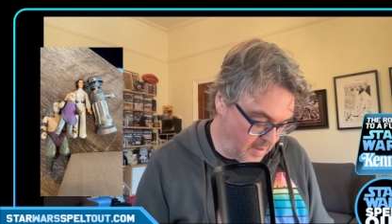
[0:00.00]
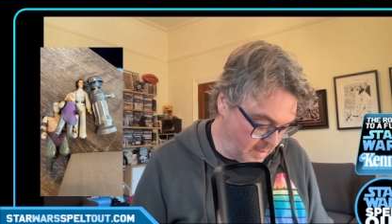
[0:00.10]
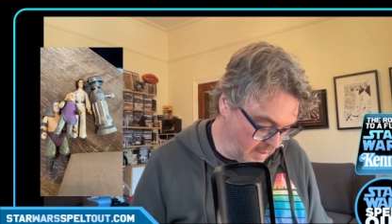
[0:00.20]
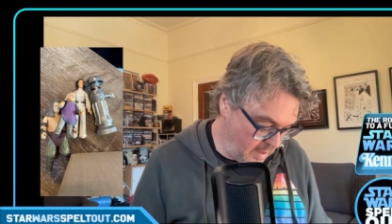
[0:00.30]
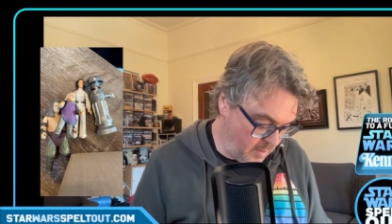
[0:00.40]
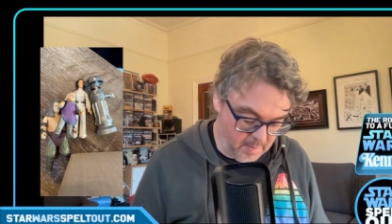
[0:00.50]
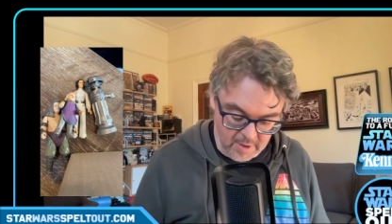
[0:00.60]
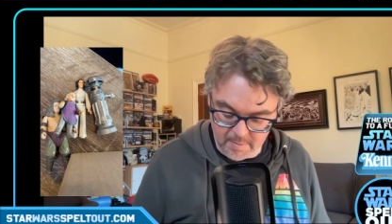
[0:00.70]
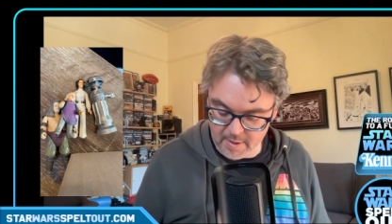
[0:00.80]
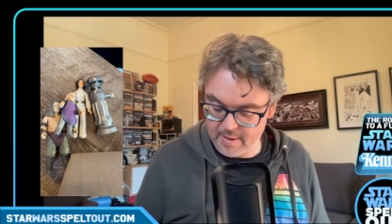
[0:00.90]
It's in the bottom of
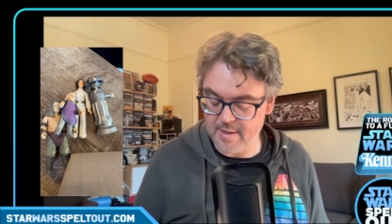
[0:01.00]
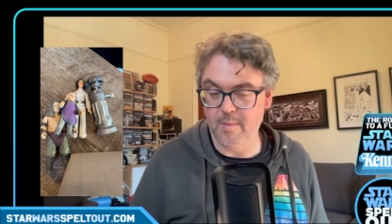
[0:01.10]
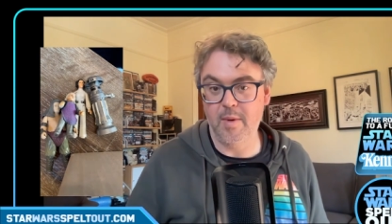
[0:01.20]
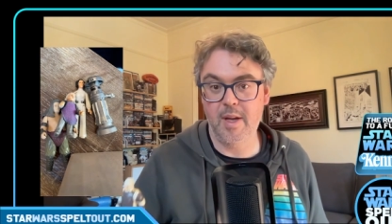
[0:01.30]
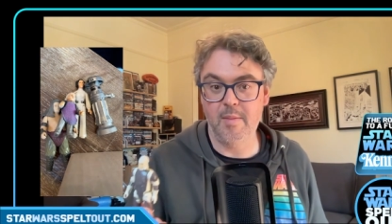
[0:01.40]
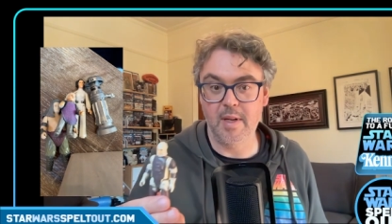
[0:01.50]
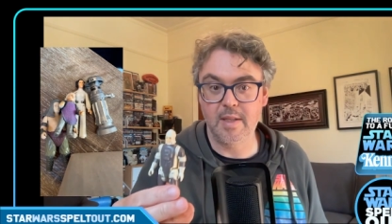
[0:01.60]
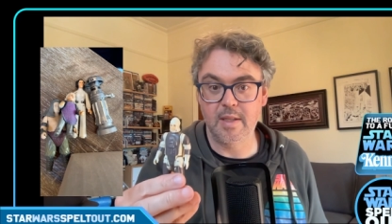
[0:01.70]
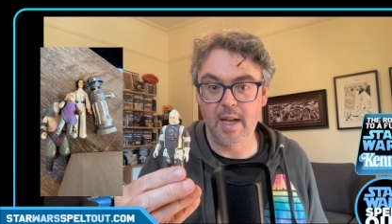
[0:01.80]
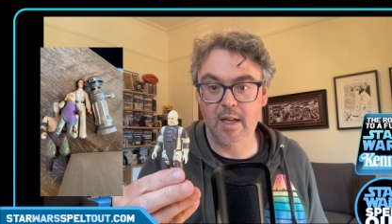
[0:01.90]
the box somewhere, but it's
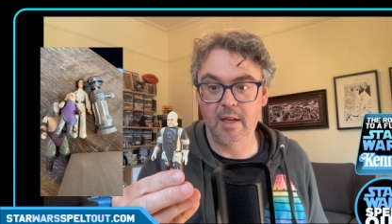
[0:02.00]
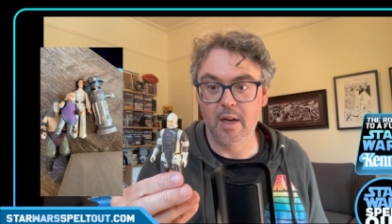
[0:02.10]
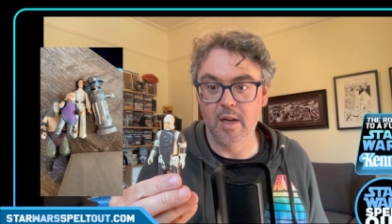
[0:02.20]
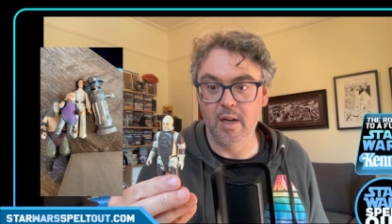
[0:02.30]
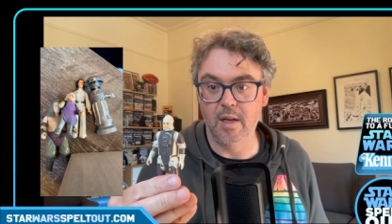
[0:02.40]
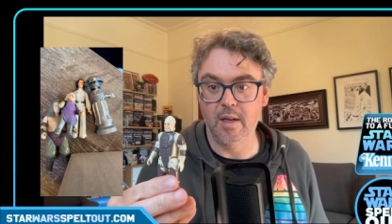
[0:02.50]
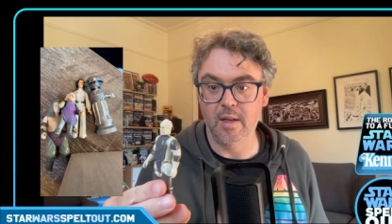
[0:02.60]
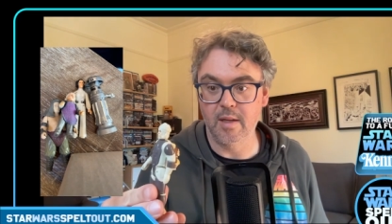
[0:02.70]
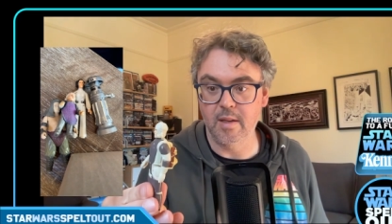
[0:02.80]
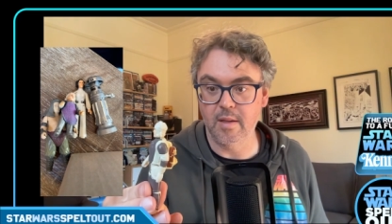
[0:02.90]

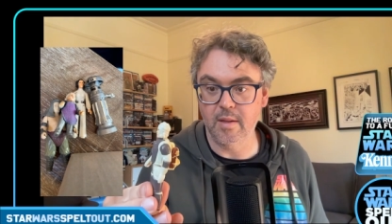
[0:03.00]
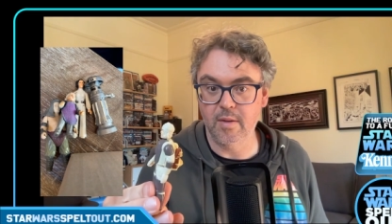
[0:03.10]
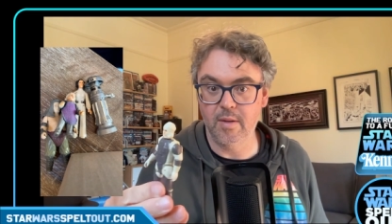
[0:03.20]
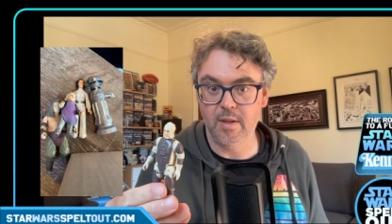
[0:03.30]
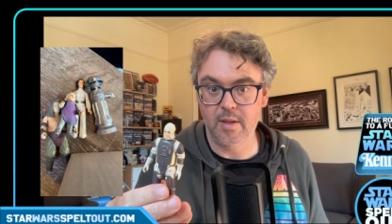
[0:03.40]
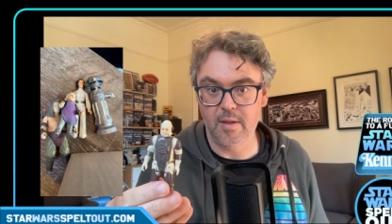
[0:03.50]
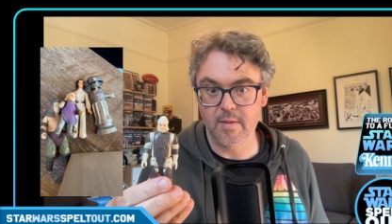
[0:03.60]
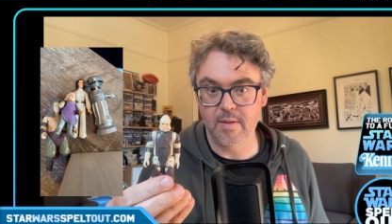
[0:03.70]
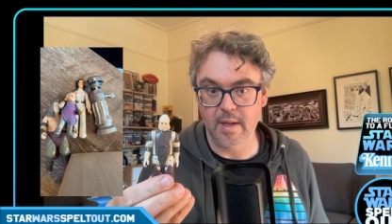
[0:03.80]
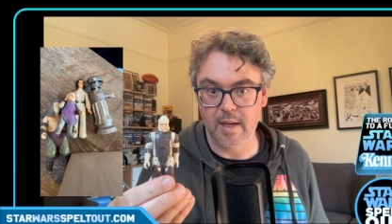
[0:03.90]
Dengar. Good
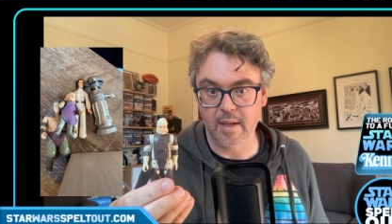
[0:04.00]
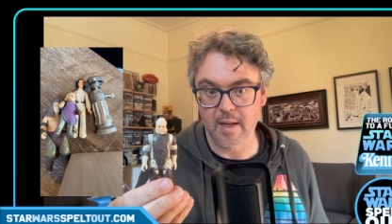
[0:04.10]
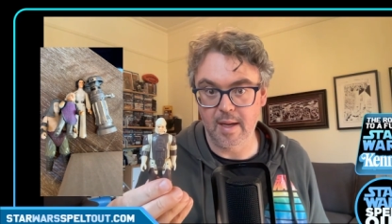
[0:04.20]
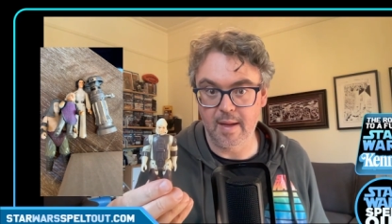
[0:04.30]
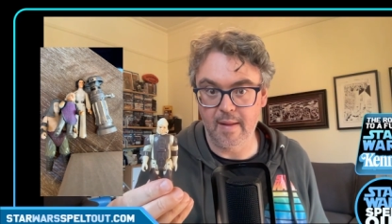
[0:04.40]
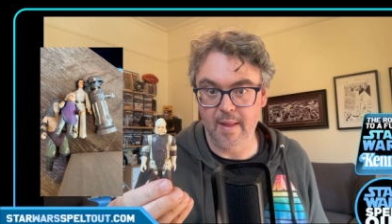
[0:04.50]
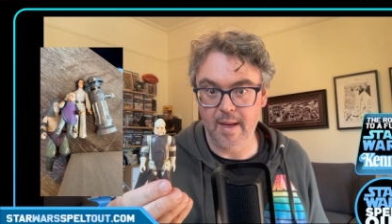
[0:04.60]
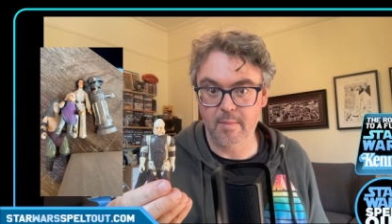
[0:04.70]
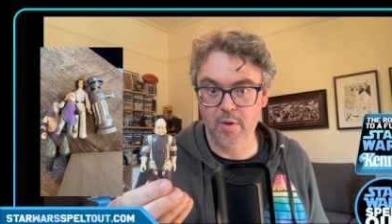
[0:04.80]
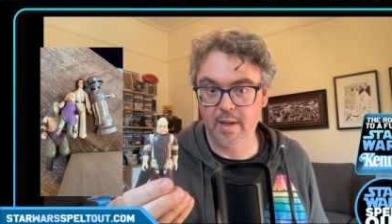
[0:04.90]
old Dengar,
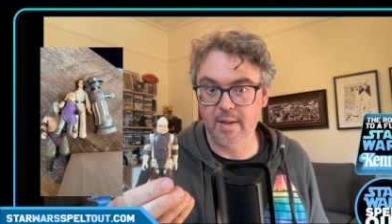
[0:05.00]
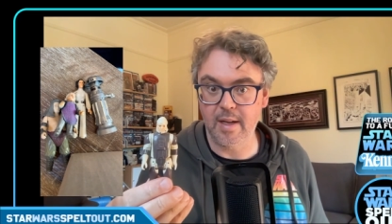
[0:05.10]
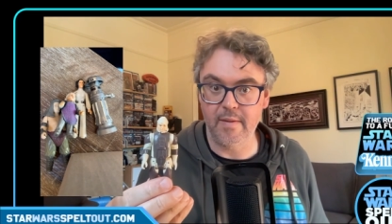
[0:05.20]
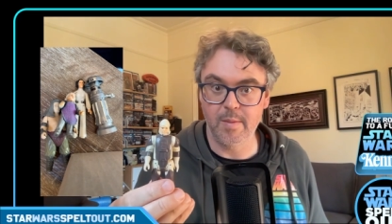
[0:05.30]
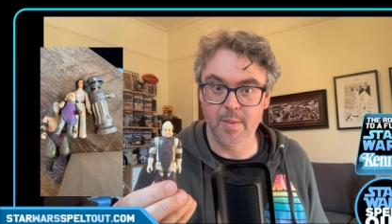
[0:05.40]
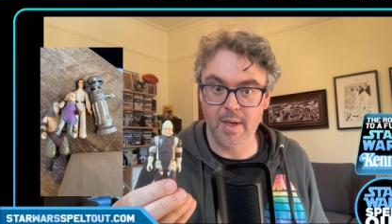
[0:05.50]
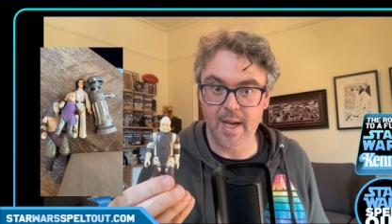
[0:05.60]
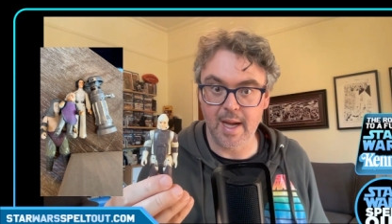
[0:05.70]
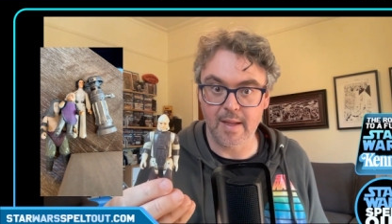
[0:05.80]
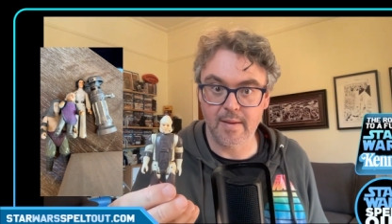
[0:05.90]
that prick that everybody
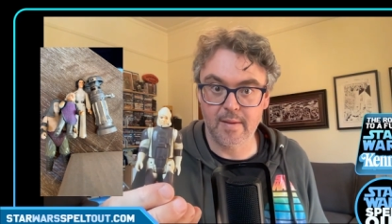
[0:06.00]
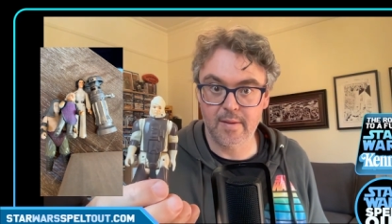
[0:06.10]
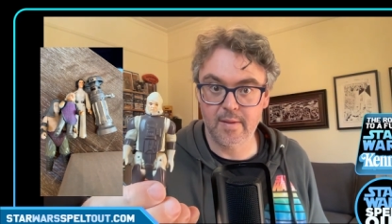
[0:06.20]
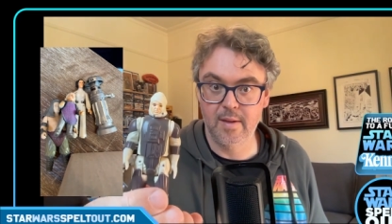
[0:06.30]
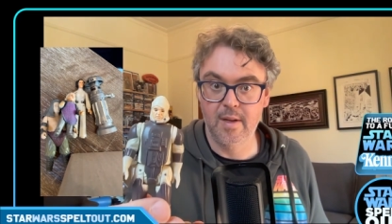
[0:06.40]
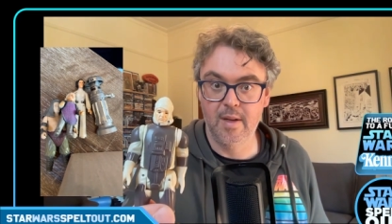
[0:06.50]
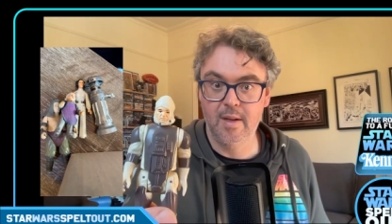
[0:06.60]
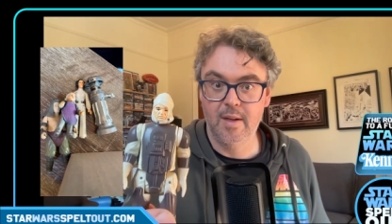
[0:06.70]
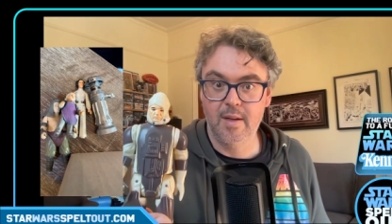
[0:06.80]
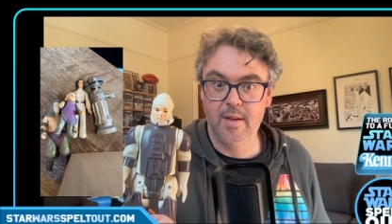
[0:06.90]
hates.
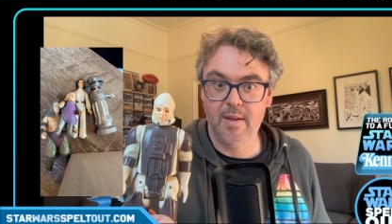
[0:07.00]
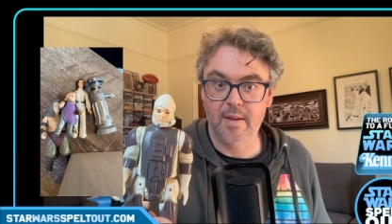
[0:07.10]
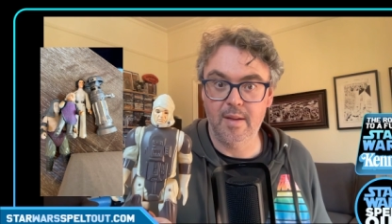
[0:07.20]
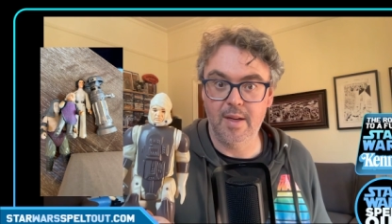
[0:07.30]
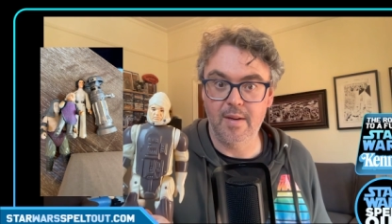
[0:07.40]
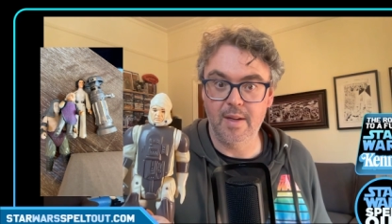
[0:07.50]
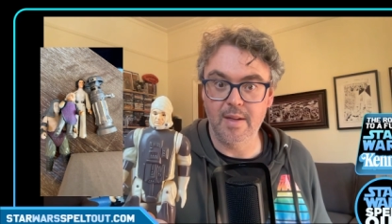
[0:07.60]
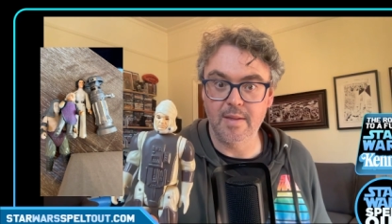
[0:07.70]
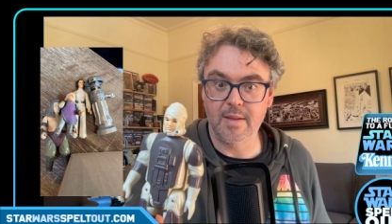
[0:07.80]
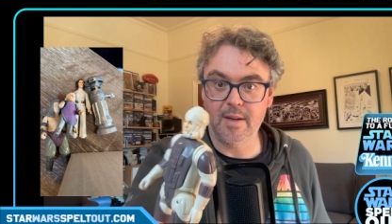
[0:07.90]
There he
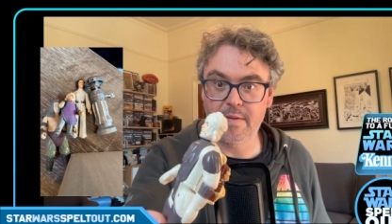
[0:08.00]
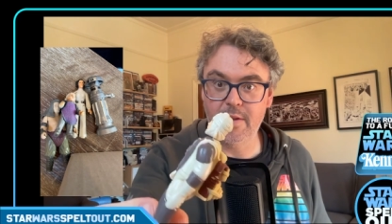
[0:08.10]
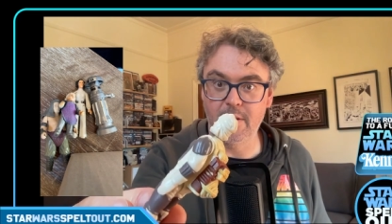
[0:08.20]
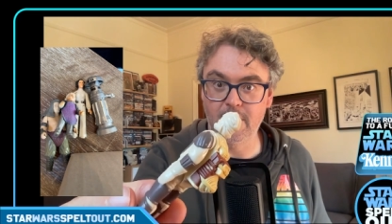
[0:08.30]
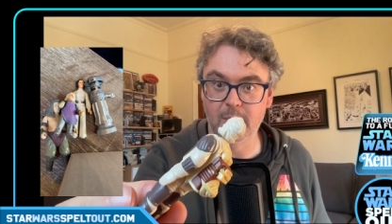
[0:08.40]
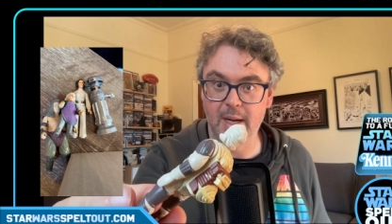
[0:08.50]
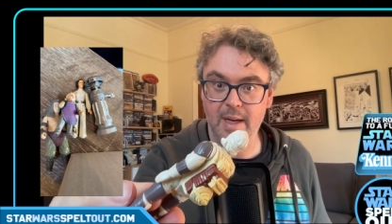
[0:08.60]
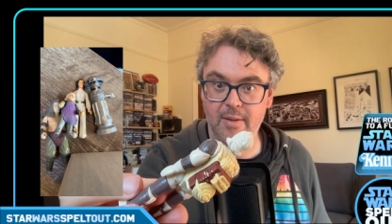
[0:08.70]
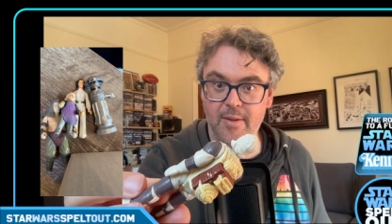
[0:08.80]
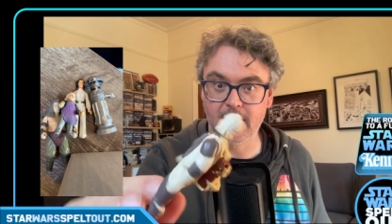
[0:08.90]
is. Got a few little
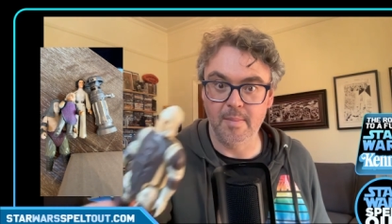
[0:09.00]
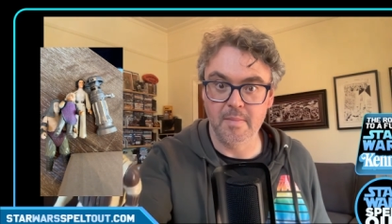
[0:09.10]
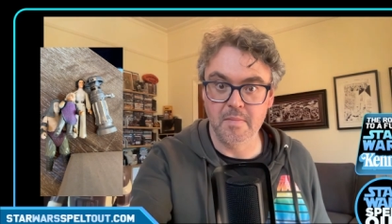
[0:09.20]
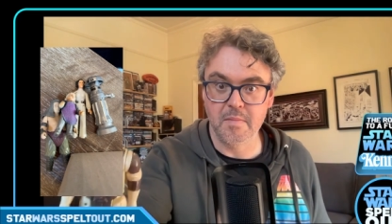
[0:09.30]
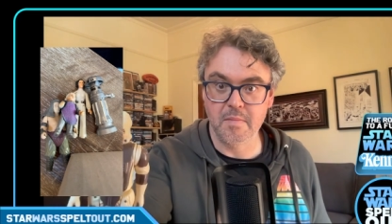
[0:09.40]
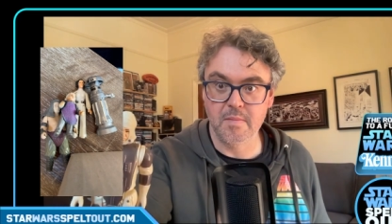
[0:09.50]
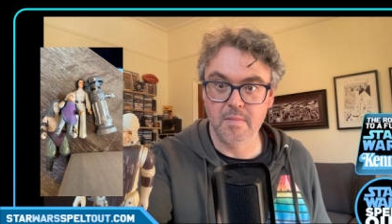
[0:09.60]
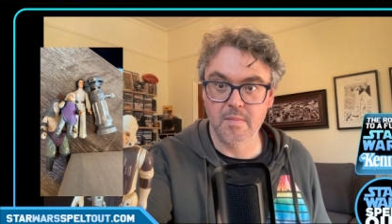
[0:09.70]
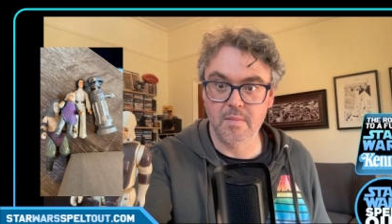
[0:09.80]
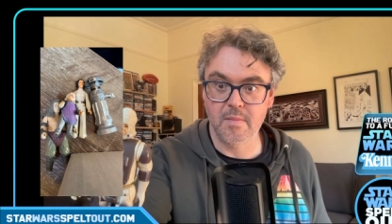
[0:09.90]
marks on him.
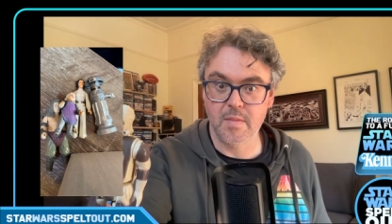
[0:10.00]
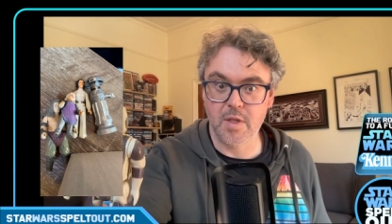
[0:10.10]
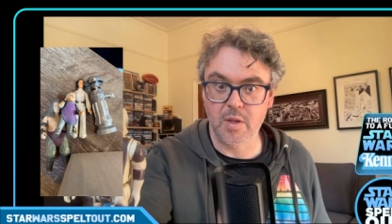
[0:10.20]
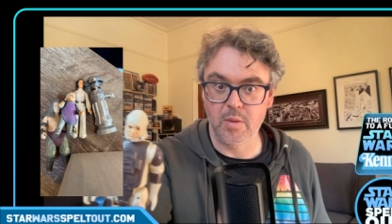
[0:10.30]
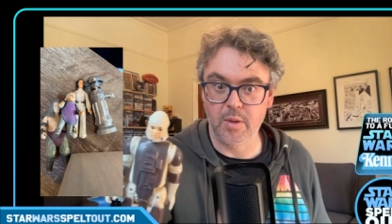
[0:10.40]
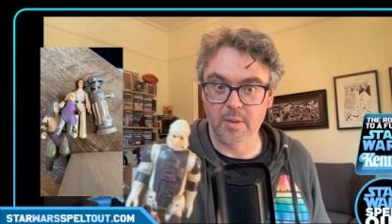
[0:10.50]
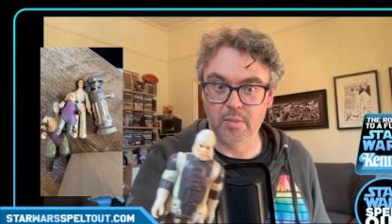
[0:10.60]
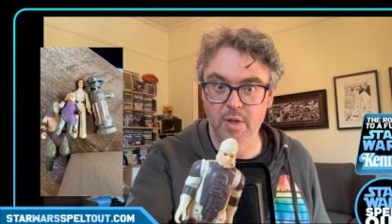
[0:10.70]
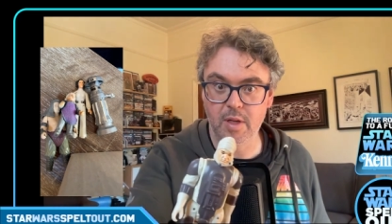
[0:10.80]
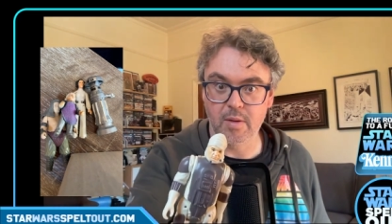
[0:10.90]
Still looking
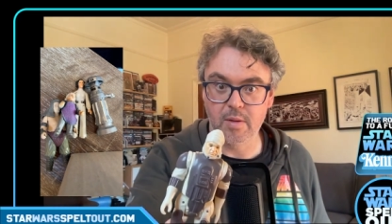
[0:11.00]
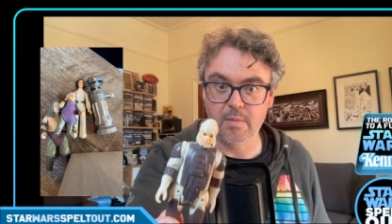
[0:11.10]
pretty good.